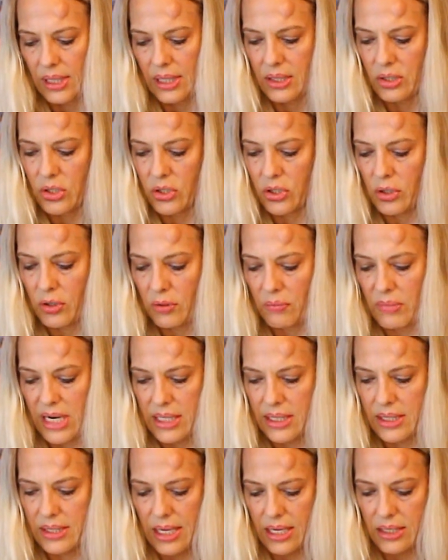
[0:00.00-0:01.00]
into
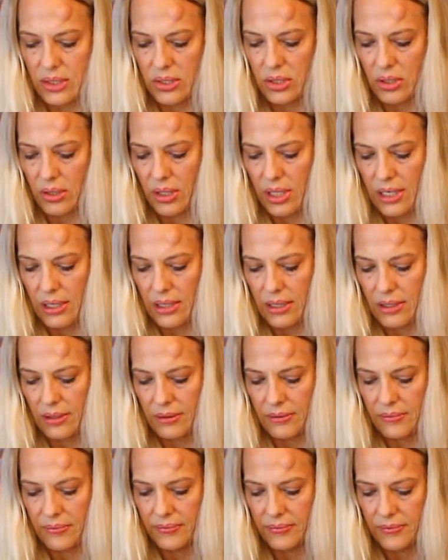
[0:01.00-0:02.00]
my center
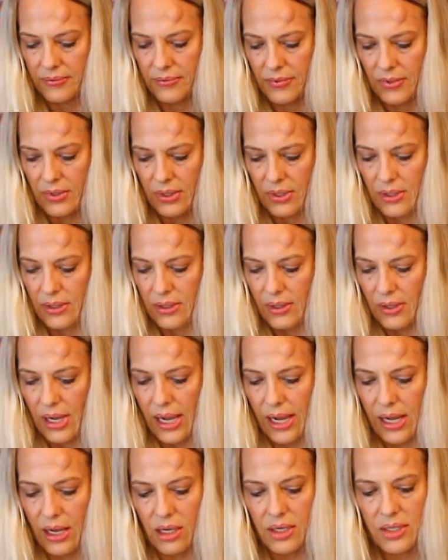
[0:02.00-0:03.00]
here.
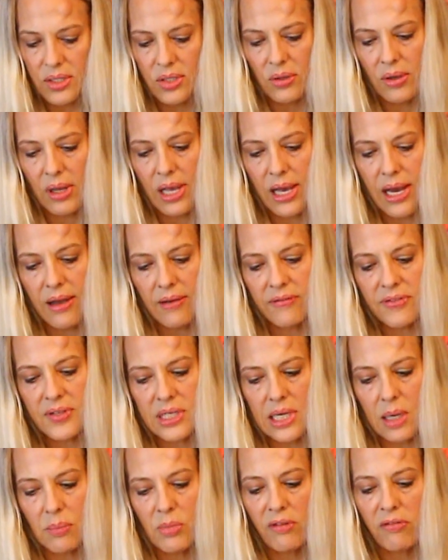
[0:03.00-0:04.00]
I also have
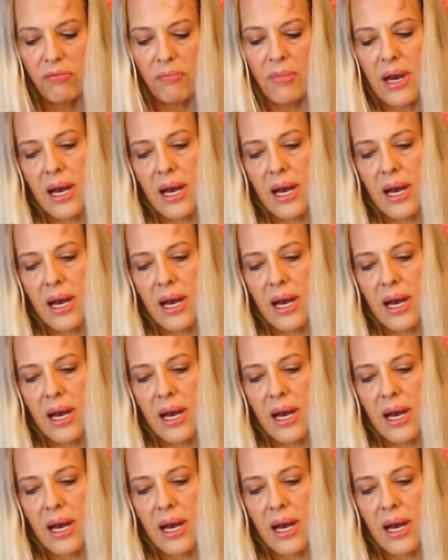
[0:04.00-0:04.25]
some of